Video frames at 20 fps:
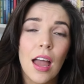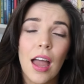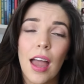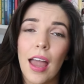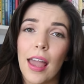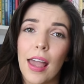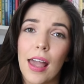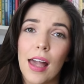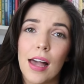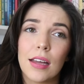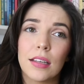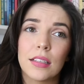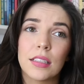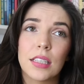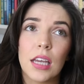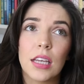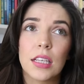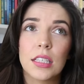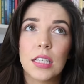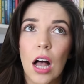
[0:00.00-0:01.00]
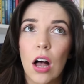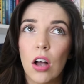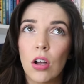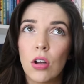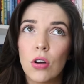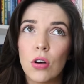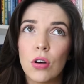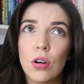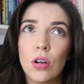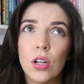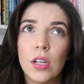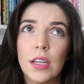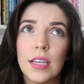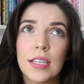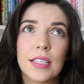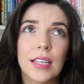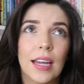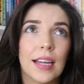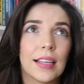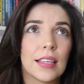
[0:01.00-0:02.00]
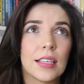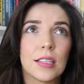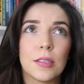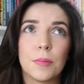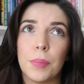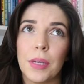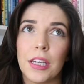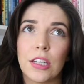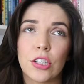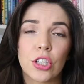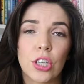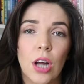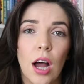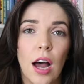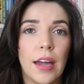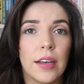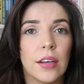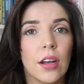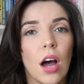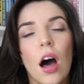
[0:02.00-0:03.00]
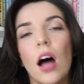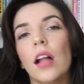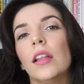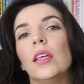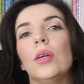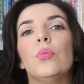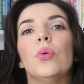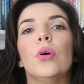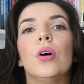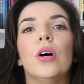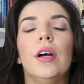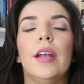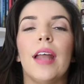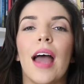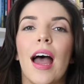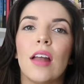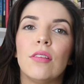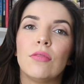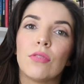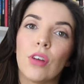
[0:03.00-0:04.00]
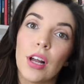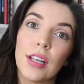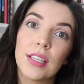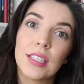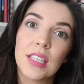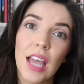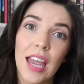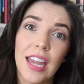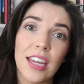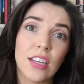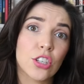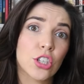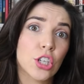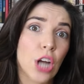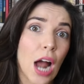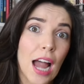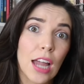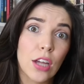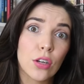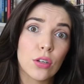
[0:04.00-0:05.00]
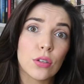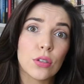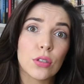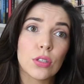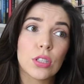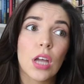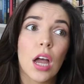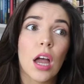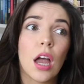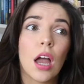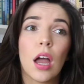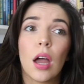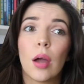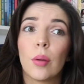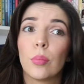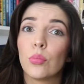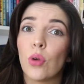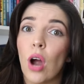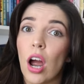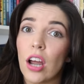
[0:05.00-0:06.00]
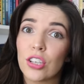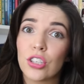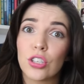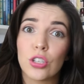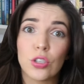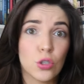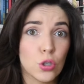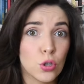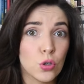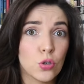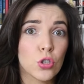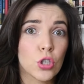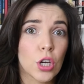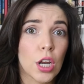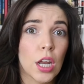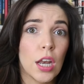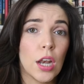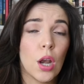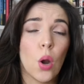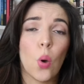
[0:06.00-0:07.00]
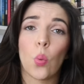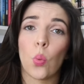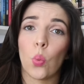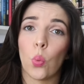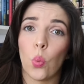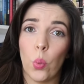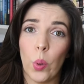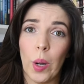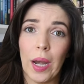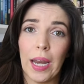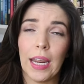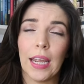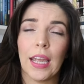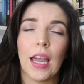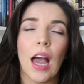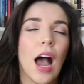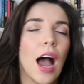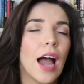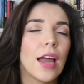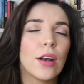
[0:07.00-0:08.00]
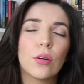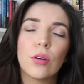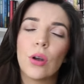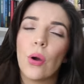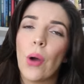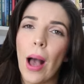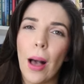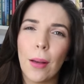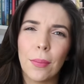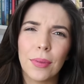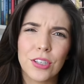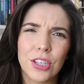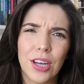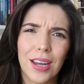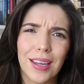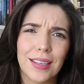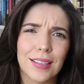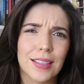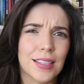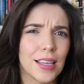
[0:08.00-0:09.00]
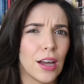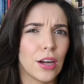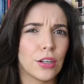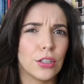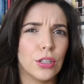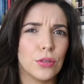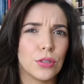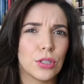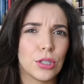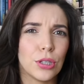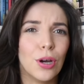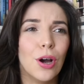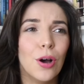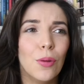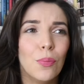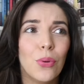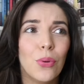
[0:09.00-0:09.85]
and his uncle is like this big shot in Hollywood and runs a child prostitution ring. I don't know how much I can say on YouTube